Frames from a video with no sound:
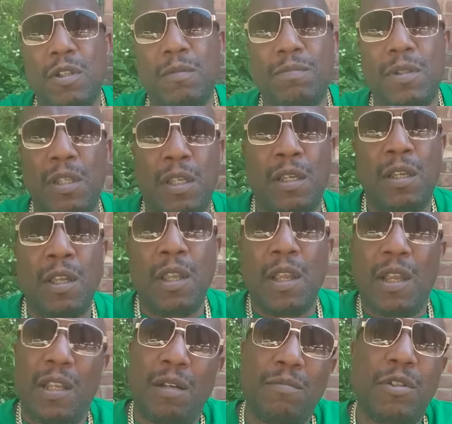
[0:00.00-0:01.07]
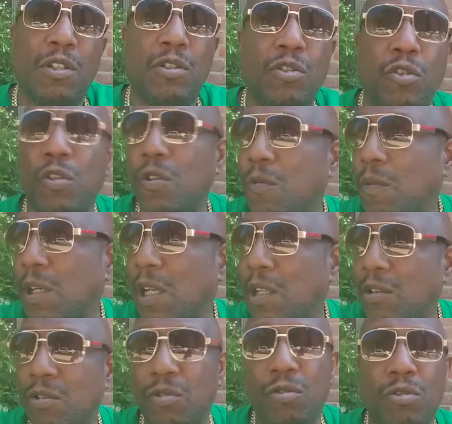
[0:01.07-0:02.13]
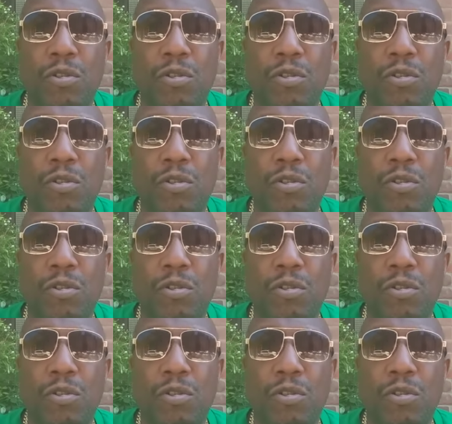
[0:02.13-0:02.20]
up there, and I'm just doing what I do.